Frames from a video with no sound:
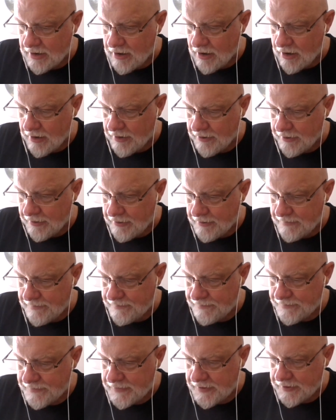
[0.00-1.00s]
Gardner
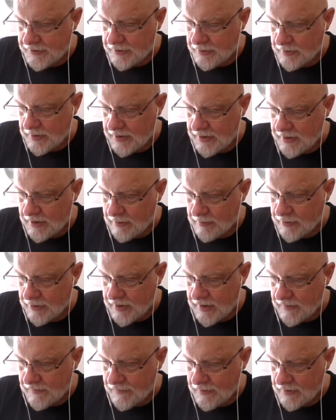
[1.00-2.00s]
to do it. I'm
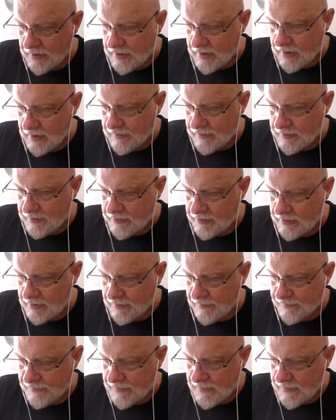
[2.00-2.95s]
looking for the covers here.